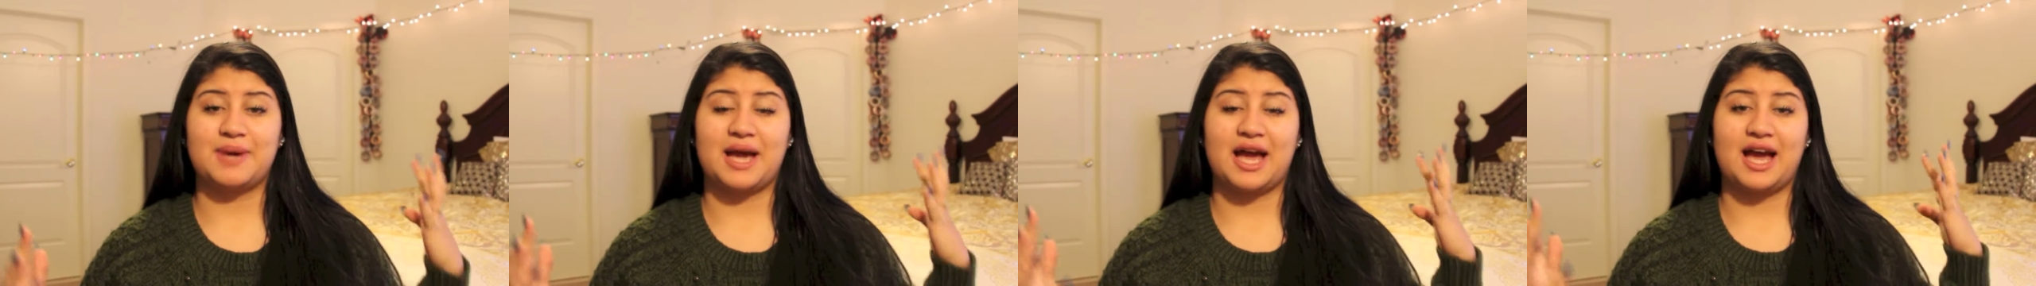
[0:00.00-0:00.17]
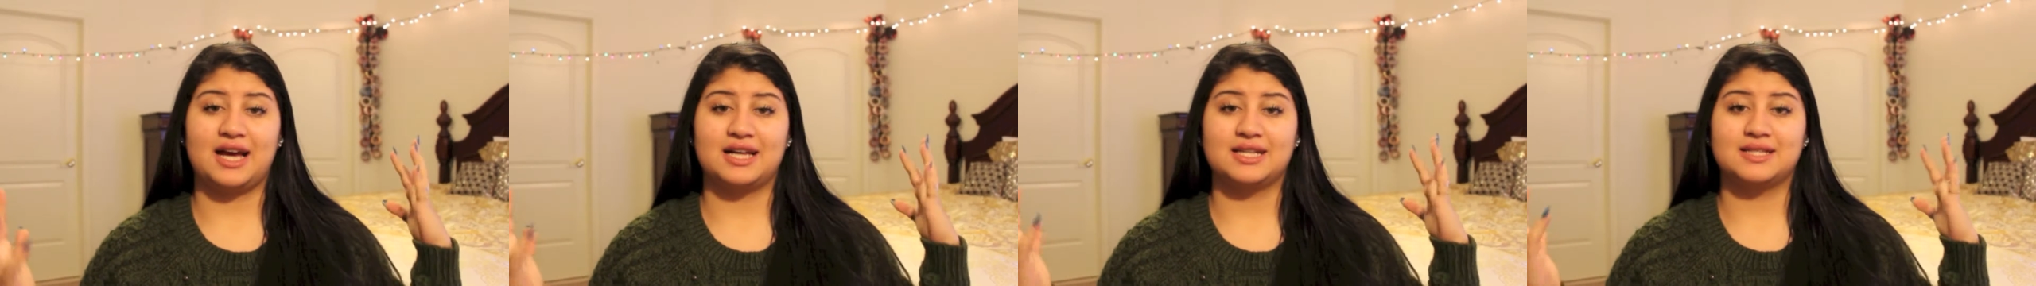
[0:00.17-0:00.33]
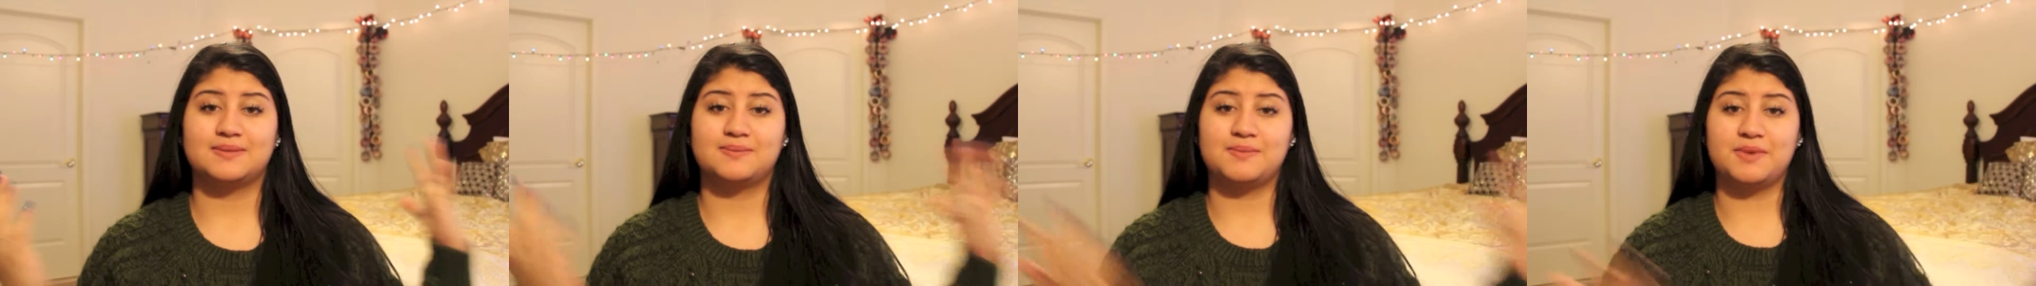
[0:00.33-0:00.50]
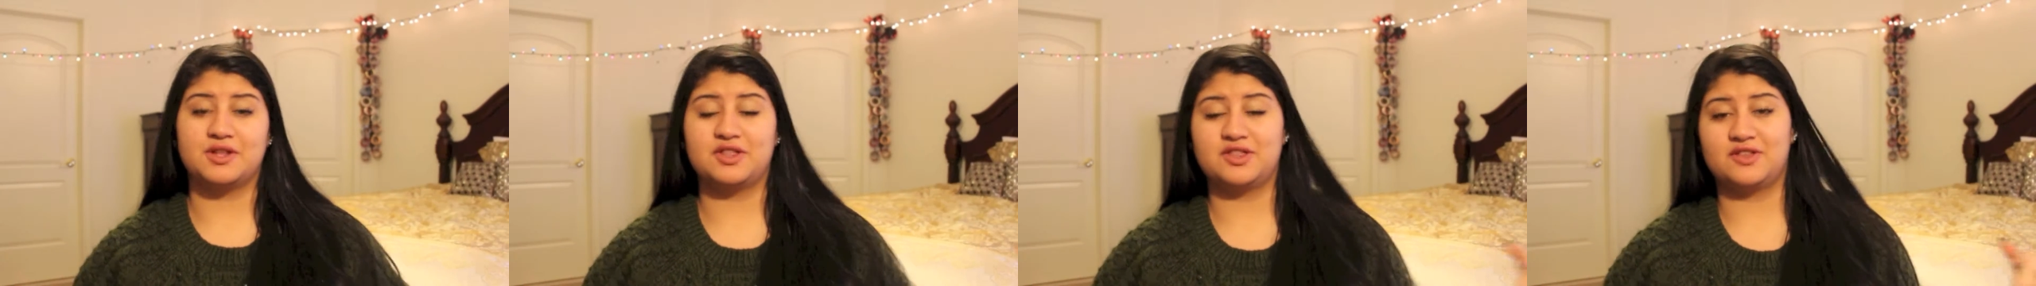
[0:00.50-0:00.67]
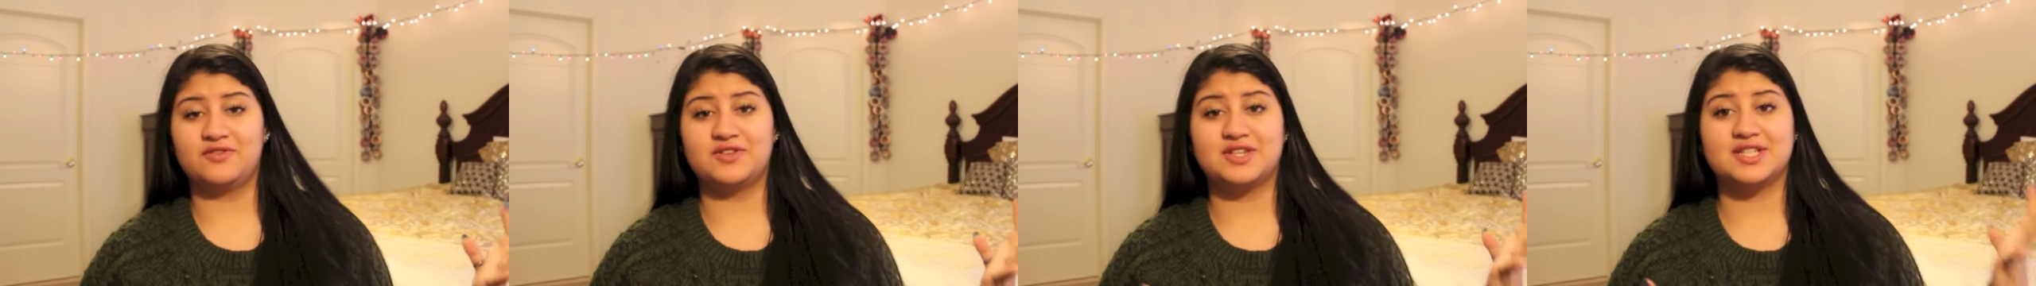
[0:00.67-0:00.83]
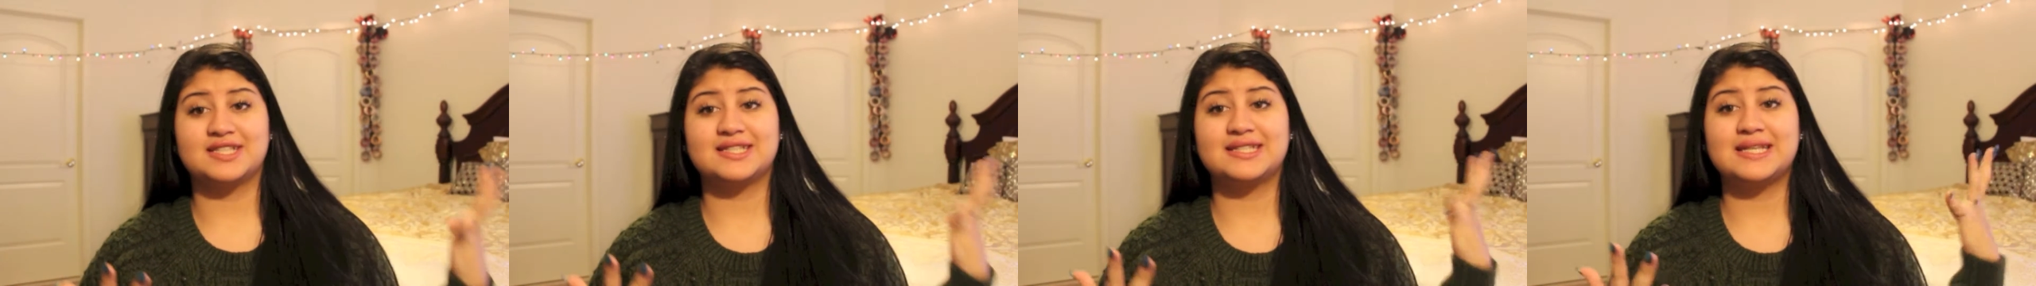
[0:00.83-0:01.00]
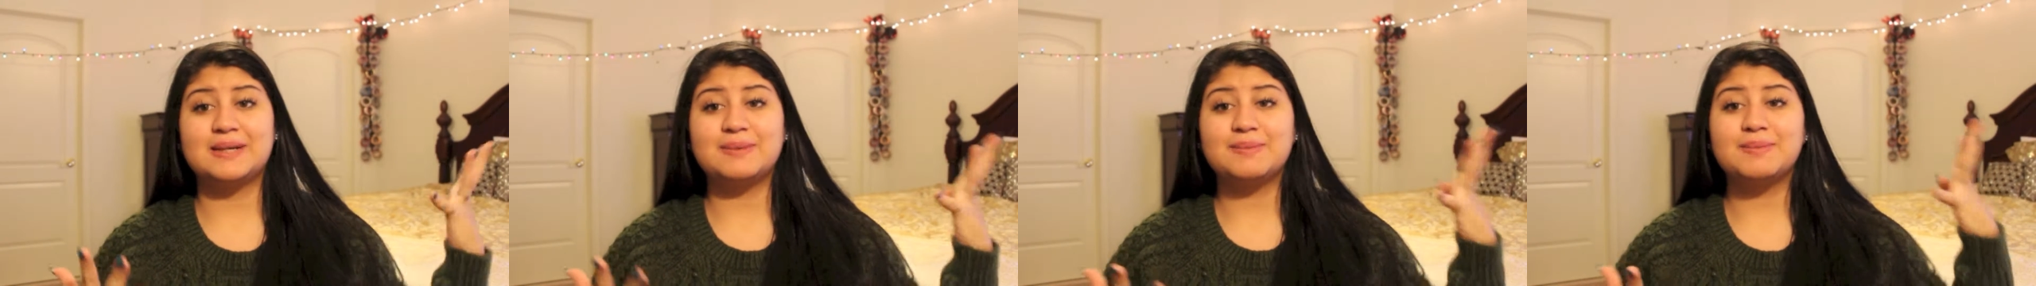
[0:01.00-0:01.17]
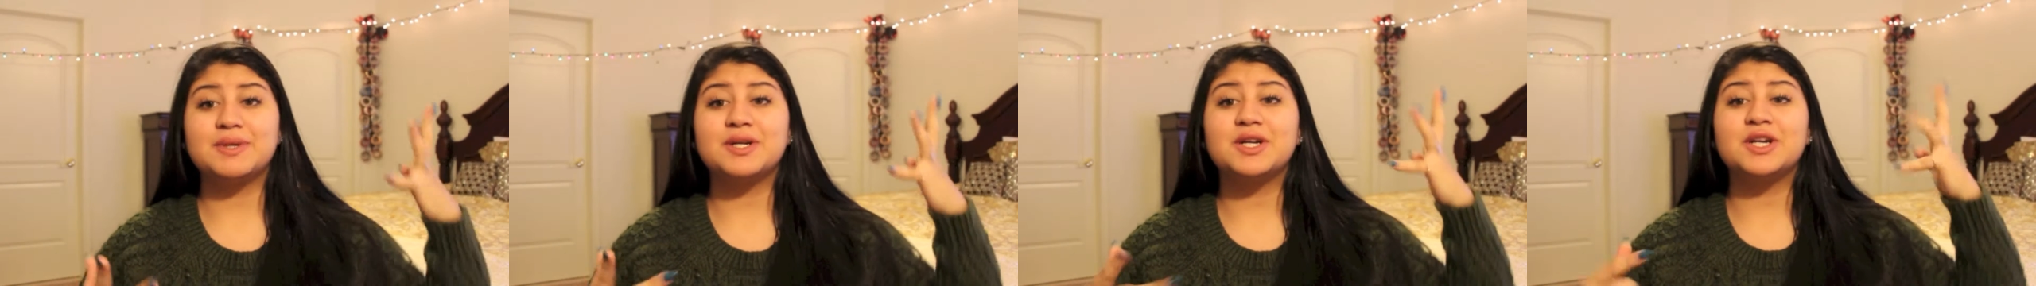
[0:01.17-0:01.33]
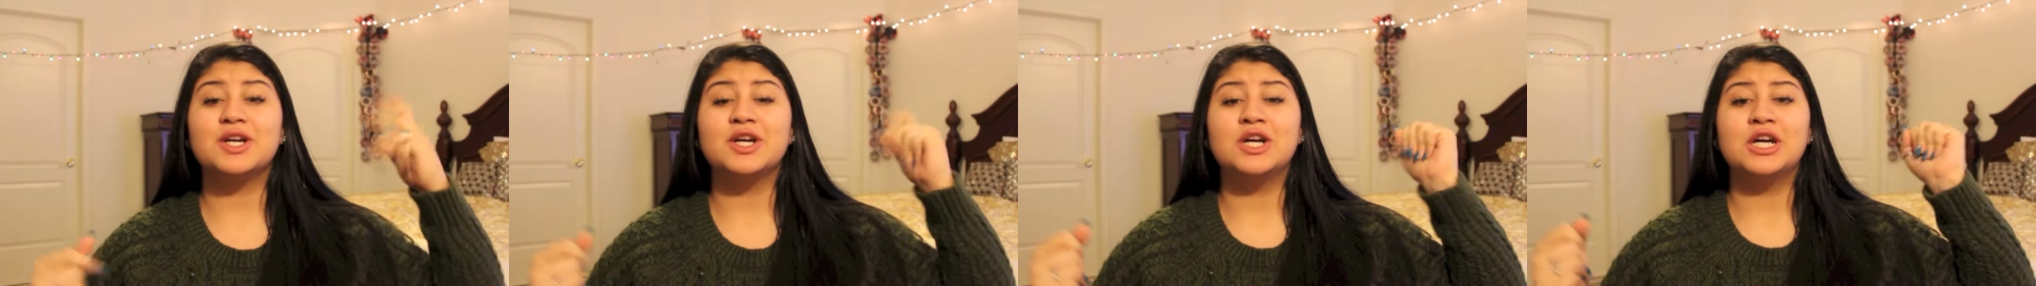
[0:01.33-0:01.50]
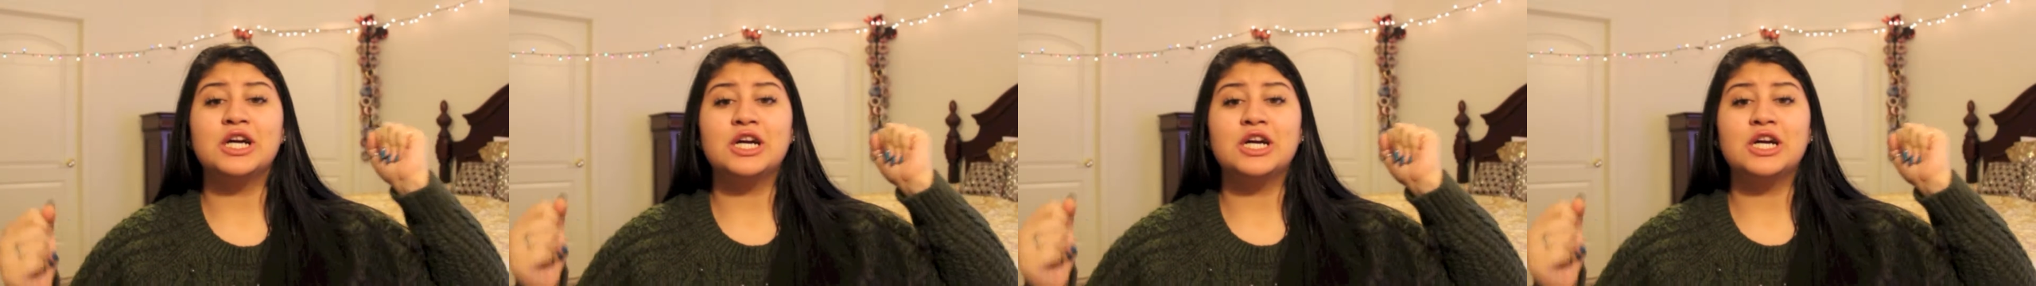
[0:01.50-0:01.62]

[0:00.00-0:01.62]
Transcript: past month of December.